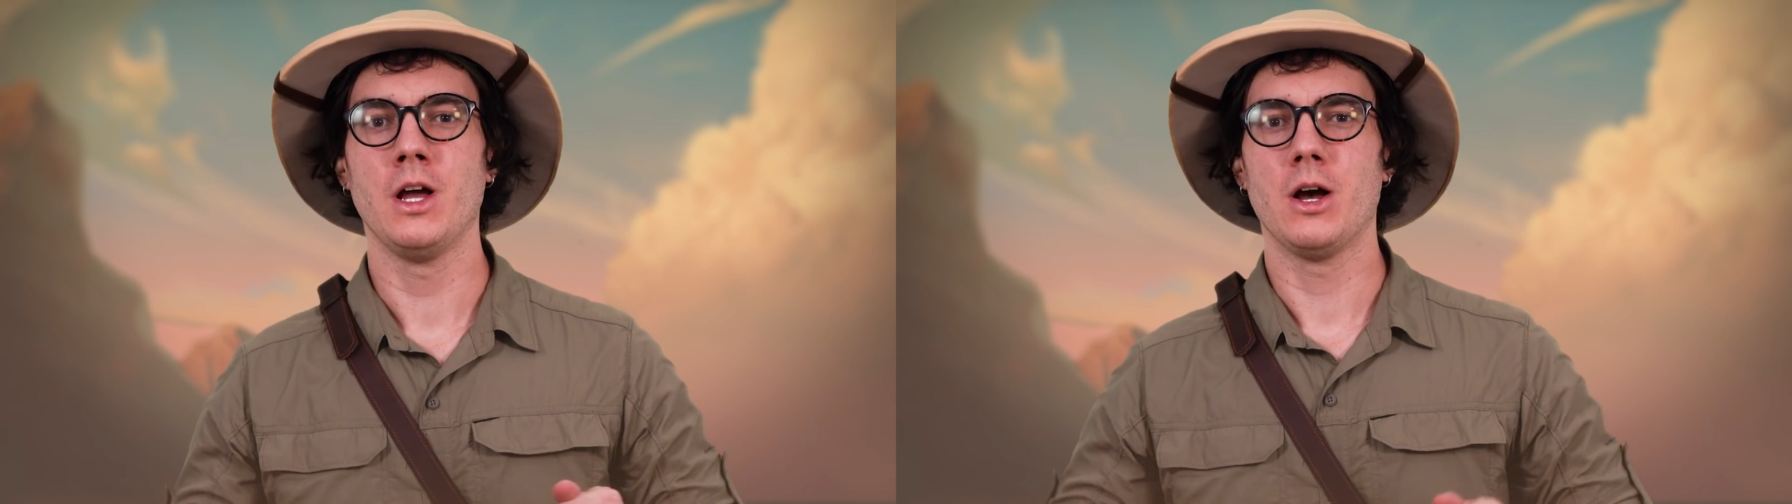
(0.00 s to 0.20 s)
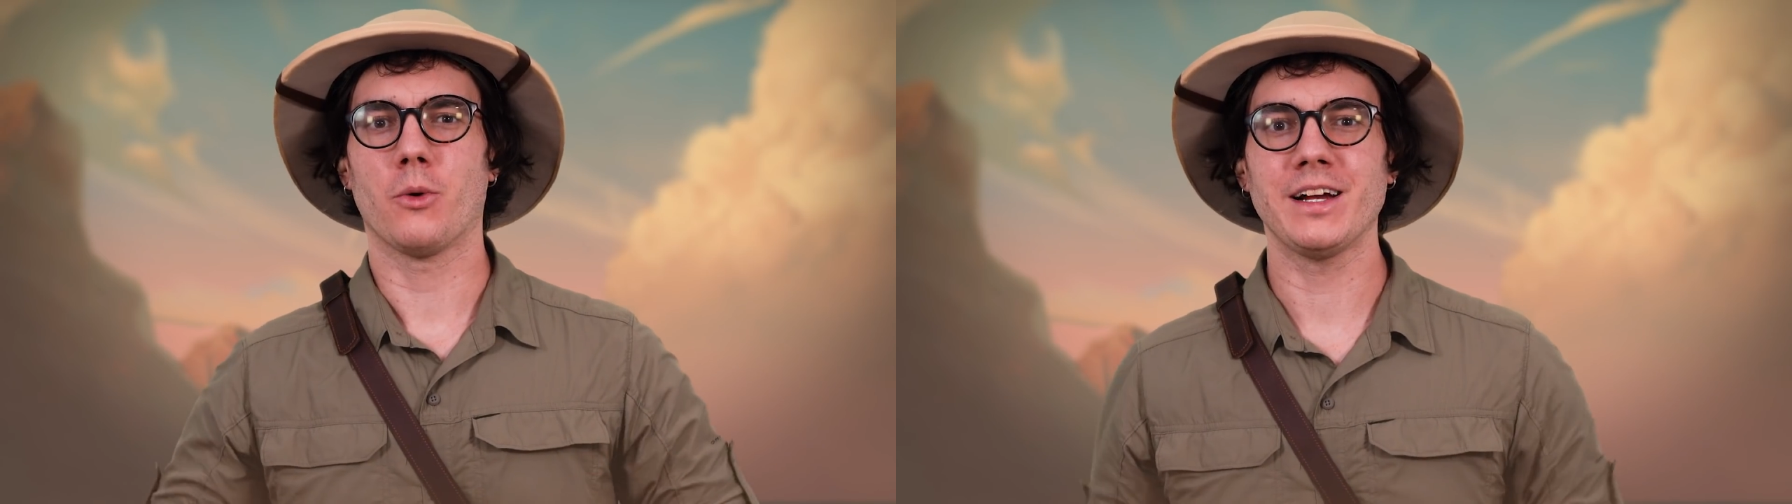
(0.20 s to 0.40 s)

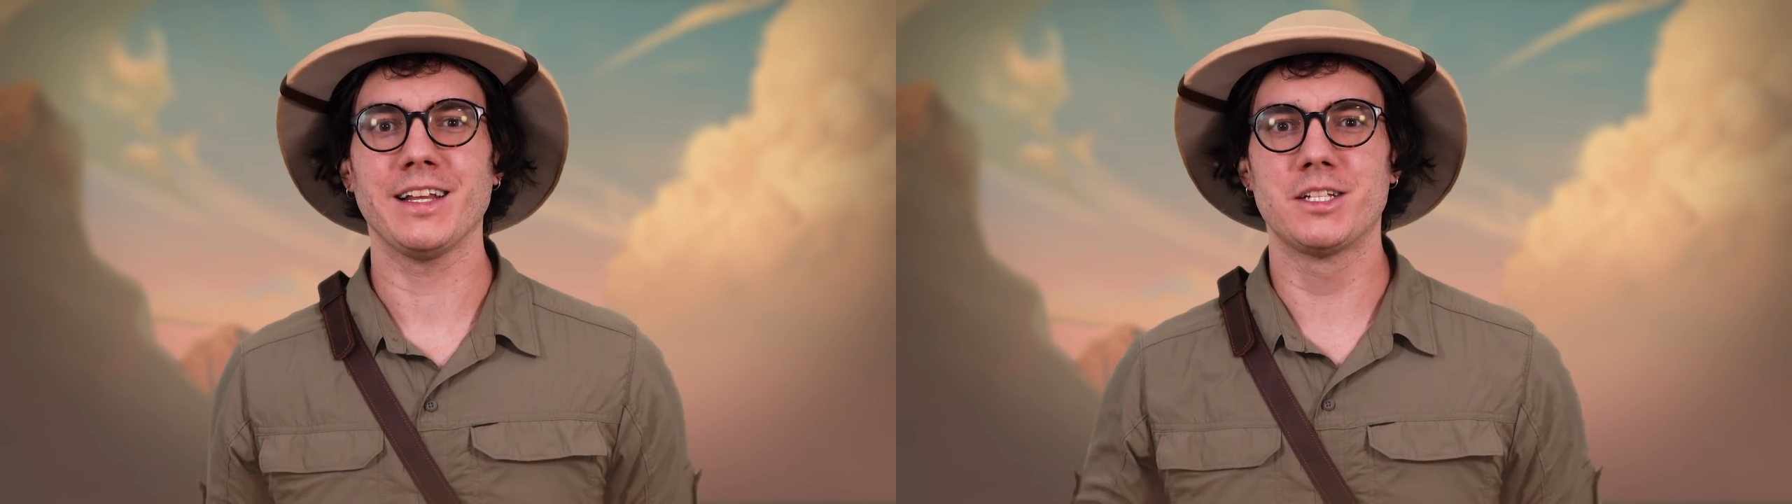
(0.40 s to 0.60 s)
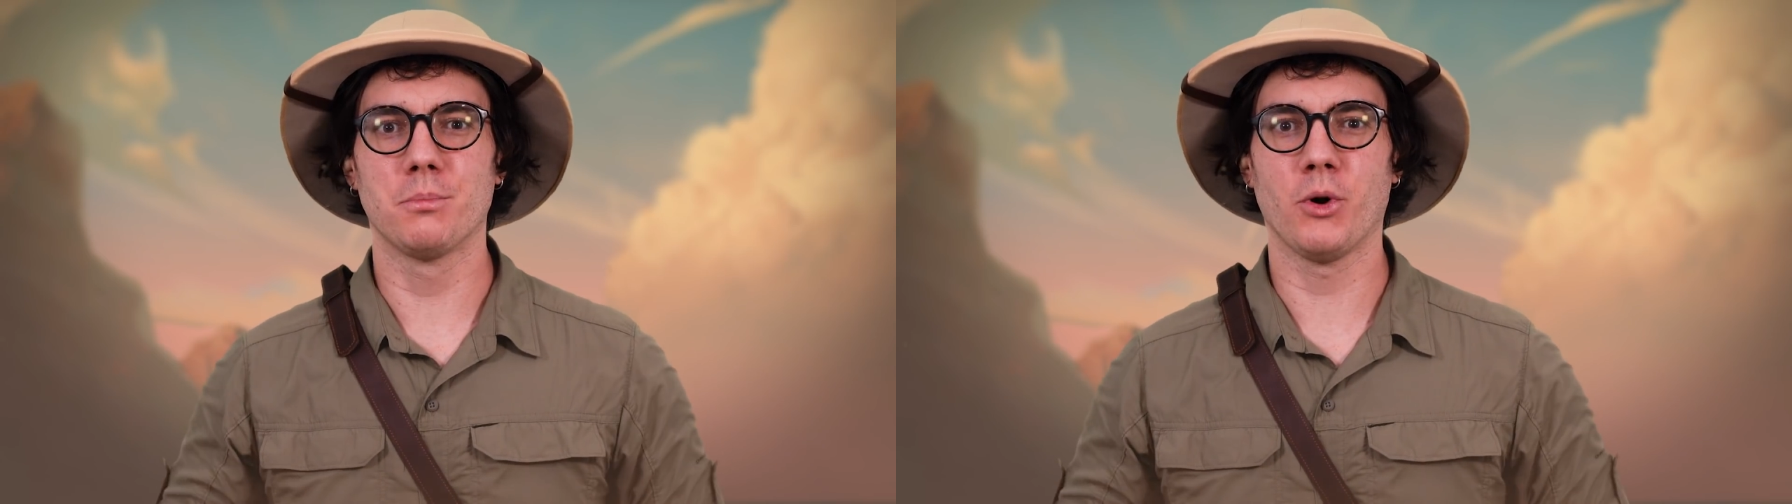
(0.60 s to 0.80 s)
where I
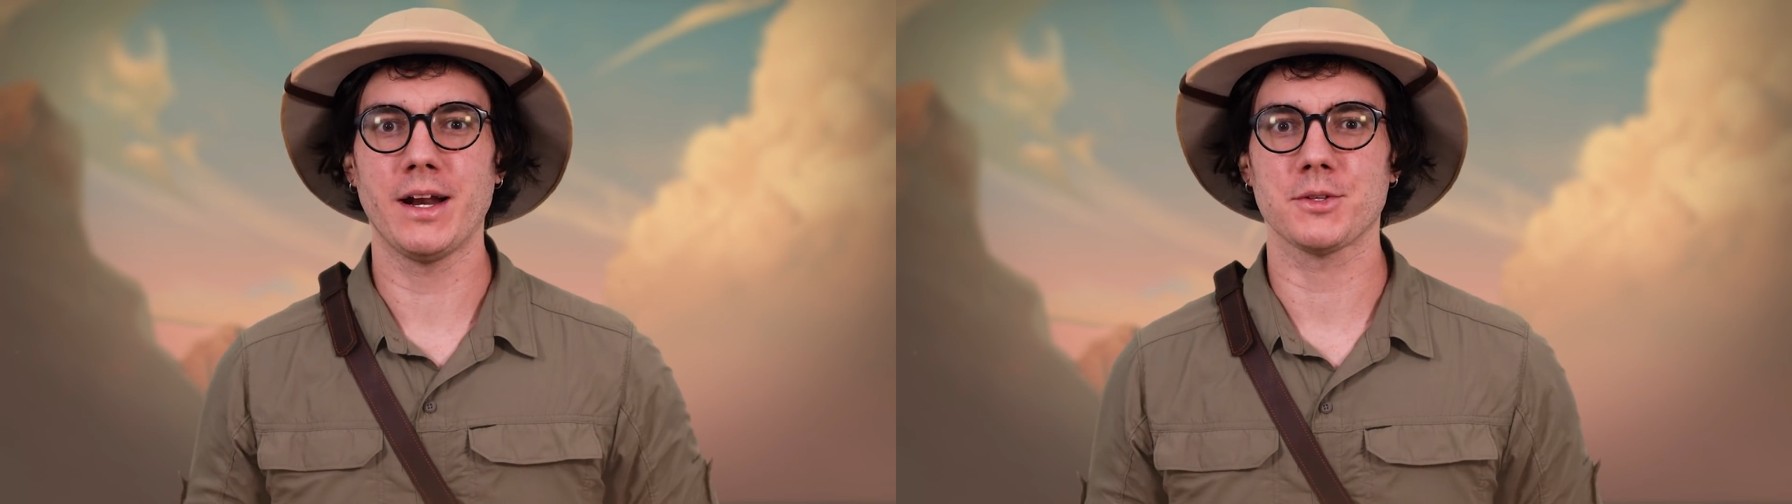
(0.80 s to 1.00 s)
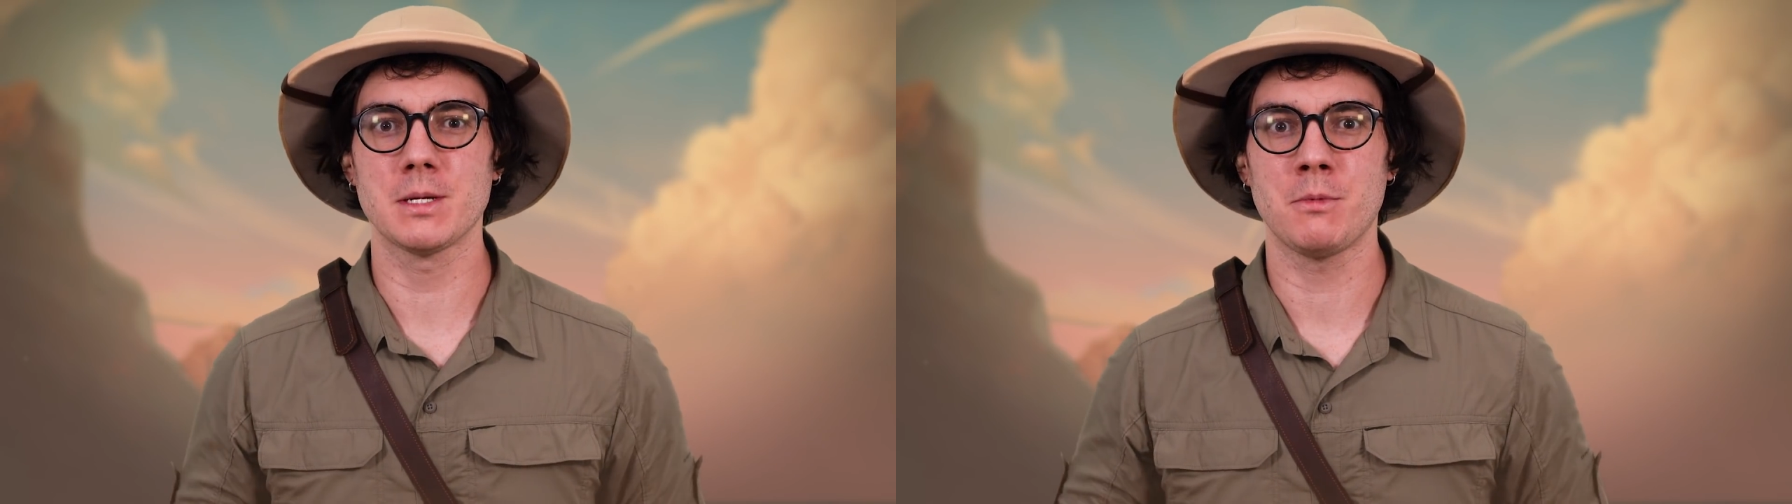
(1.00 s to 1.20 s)
like to point
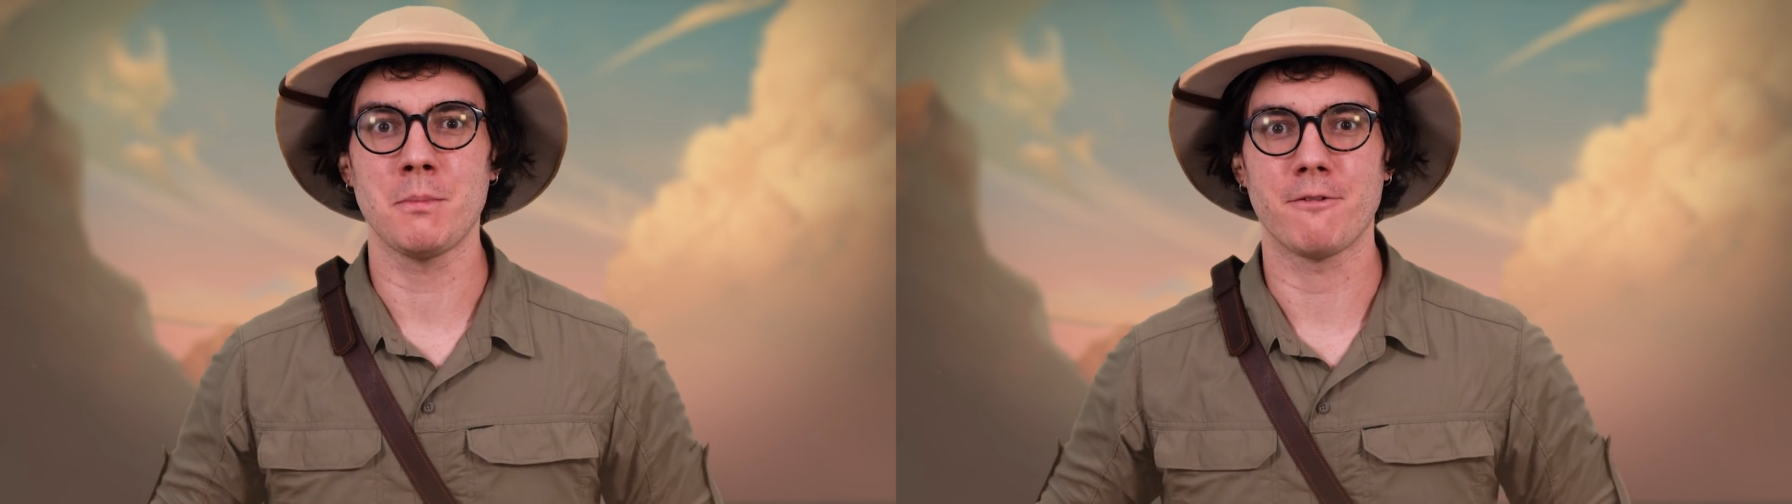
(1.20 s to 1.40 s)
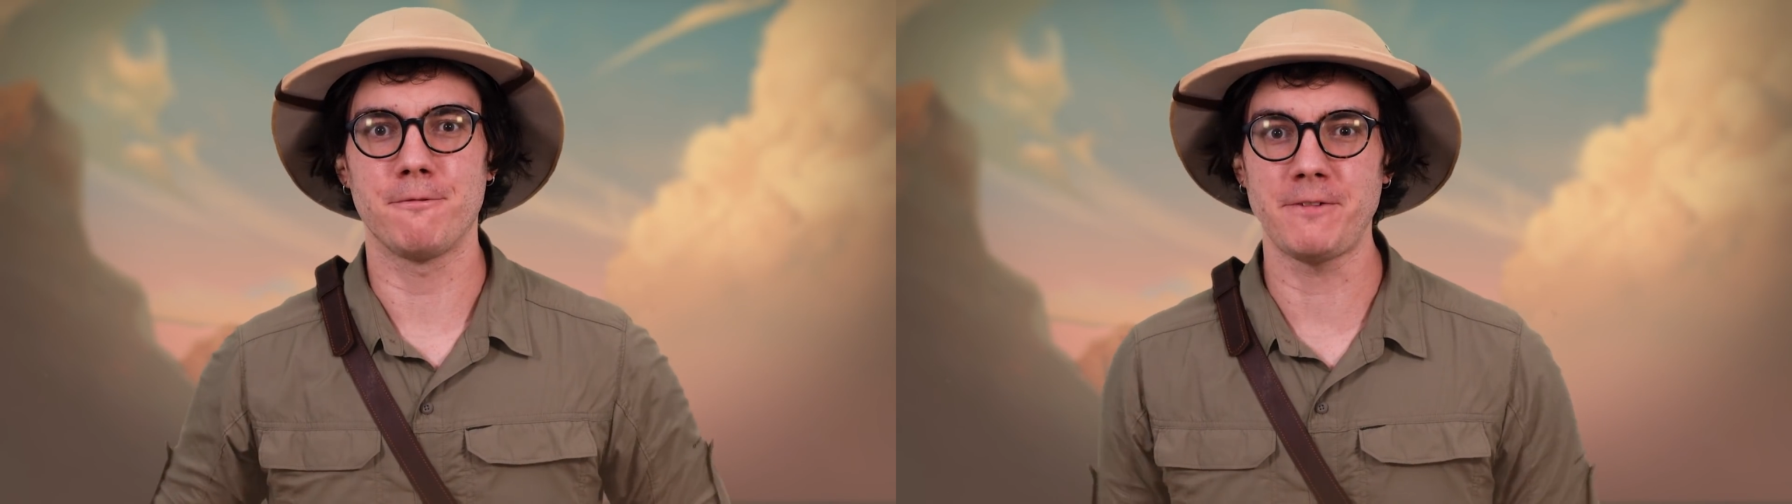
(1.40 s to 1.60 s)
out some of
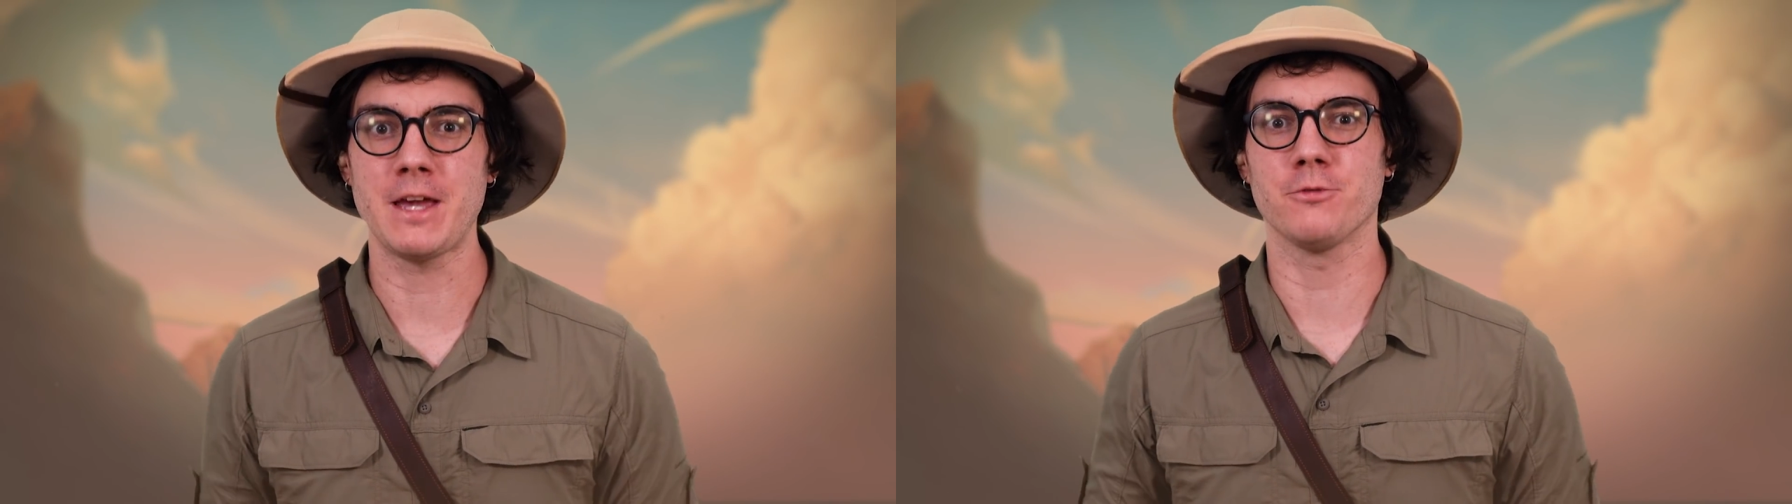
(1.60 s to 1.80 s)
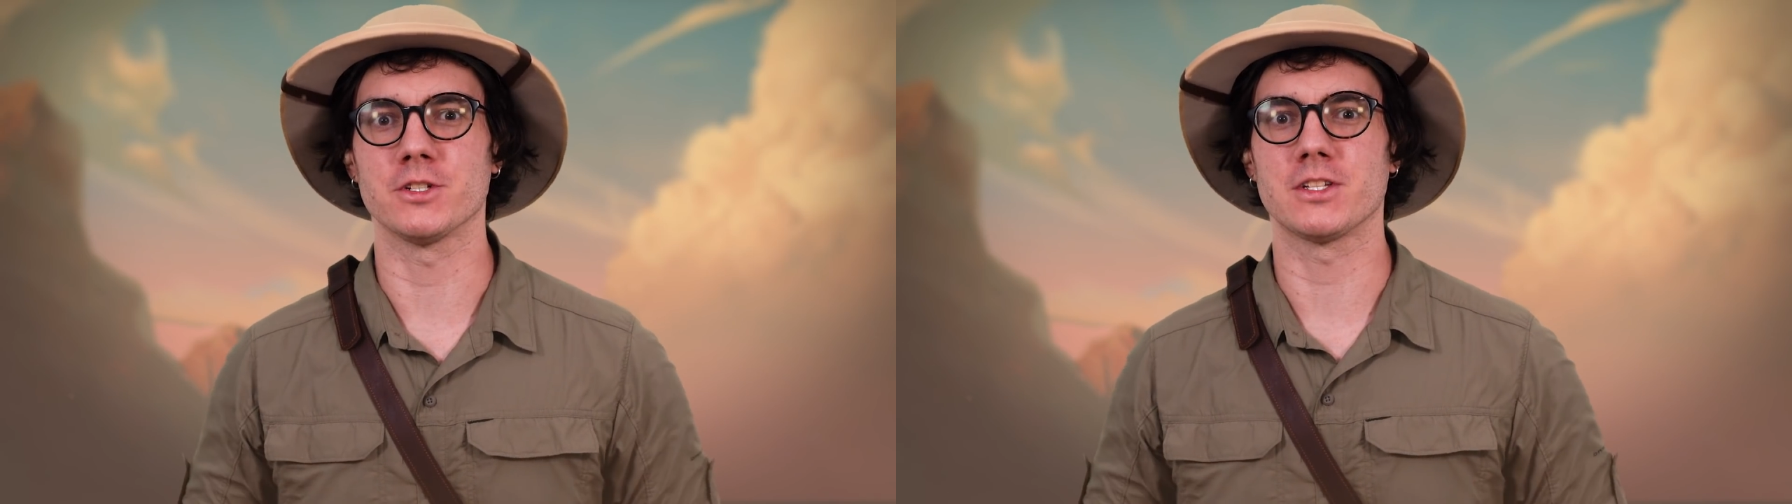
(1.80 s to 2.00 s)
my favorite